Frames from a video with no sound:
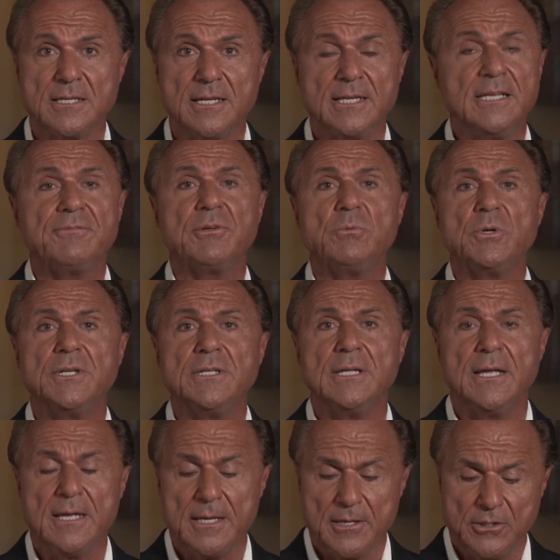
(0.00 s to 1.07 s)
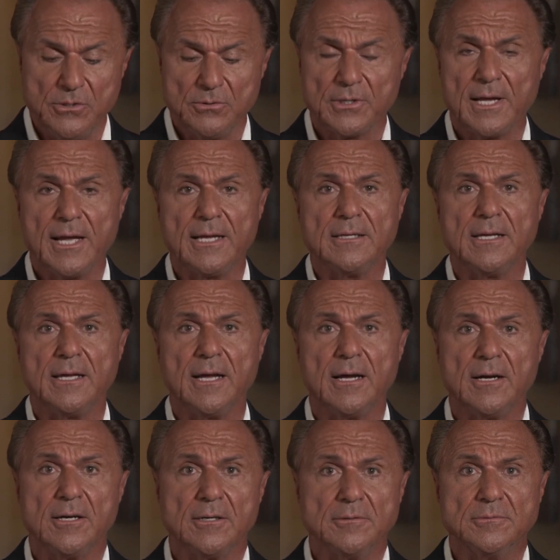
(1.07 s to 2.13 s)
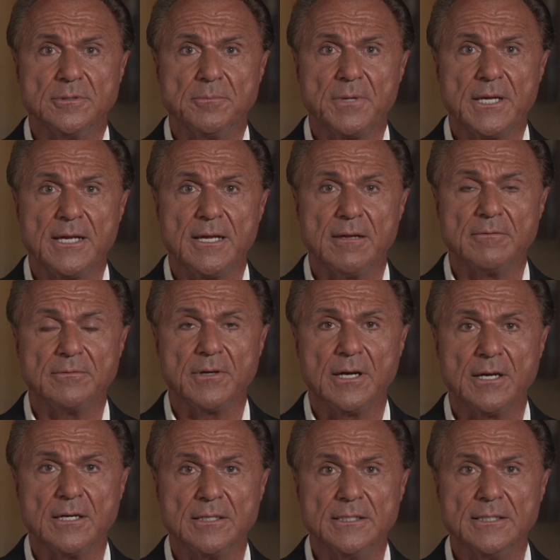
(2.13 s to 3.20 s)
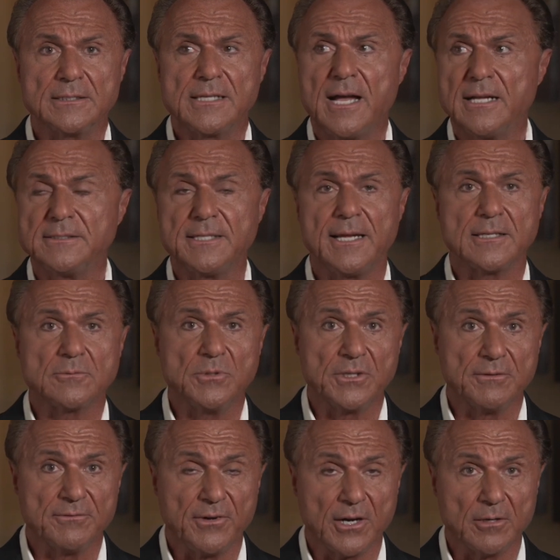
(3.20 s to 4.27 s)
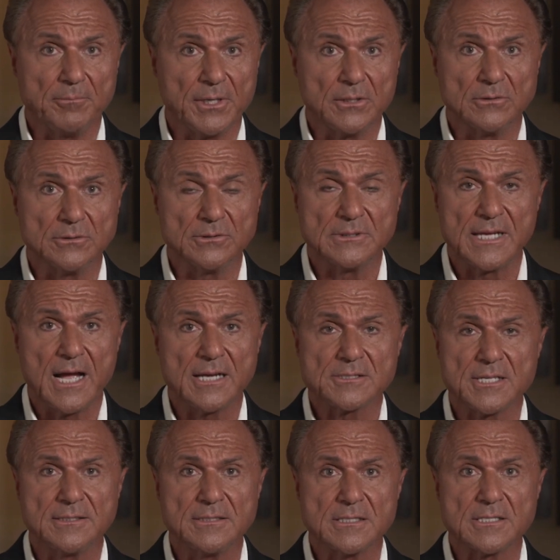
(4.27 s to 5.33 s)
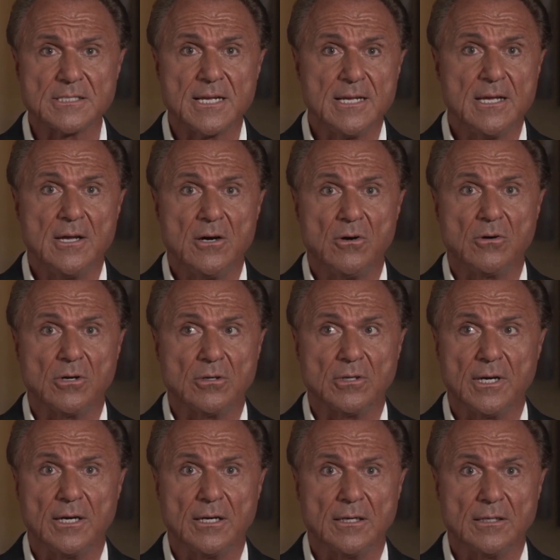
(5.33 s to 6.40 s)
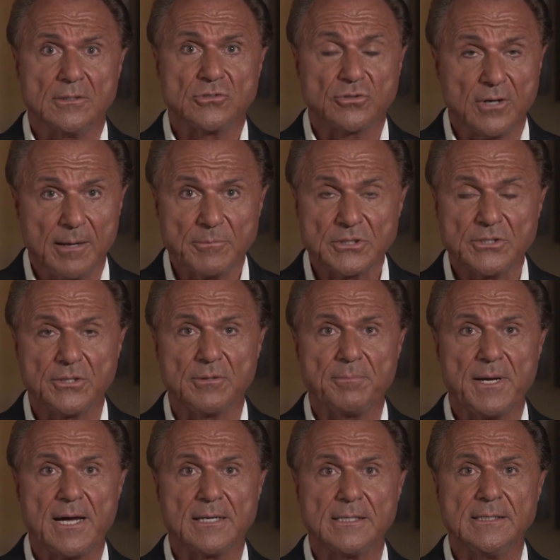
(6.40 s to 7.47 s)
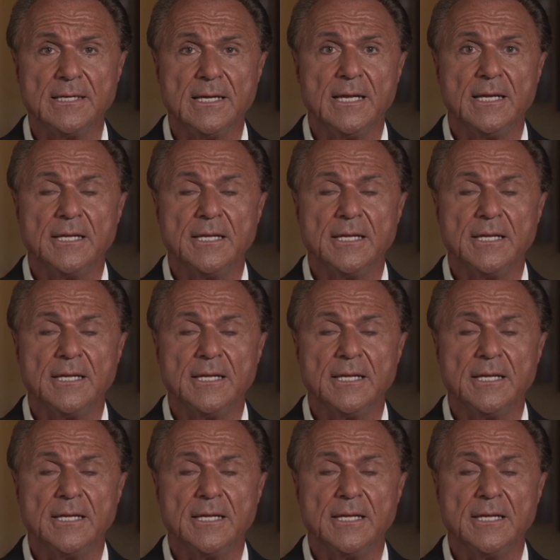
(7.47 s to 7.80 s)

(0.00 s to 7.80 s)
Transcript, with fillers: even when you and I uh, may have uh, contact with environmental toxins or uh, trauma to the body,